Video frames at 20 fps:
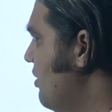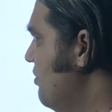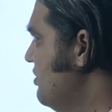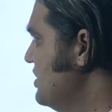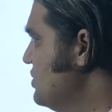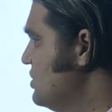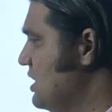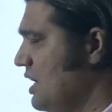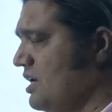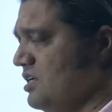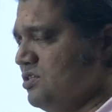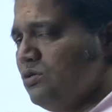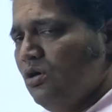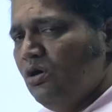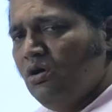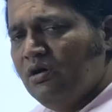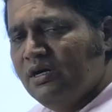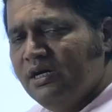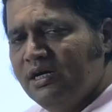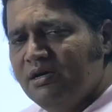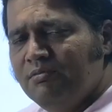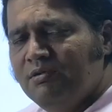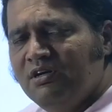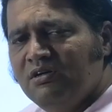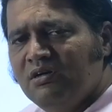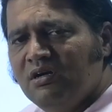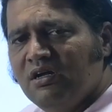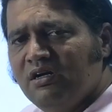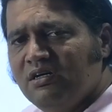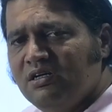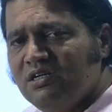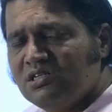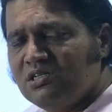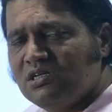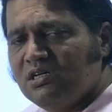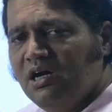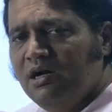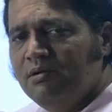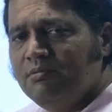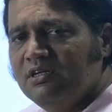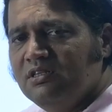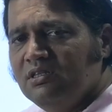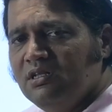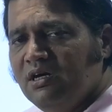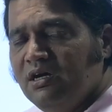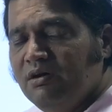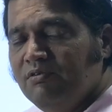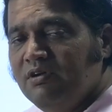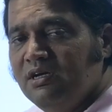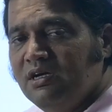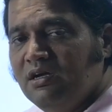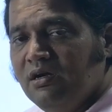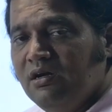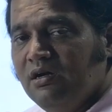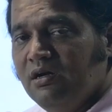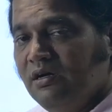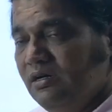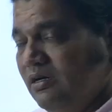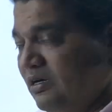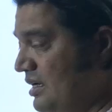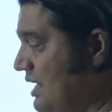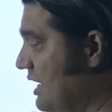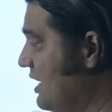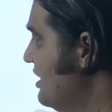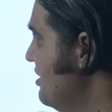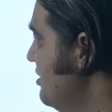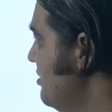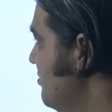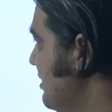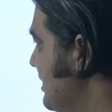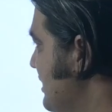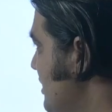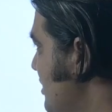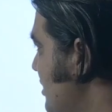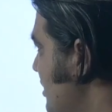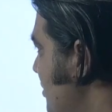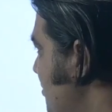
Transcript: which has already been described in the week Delhi weather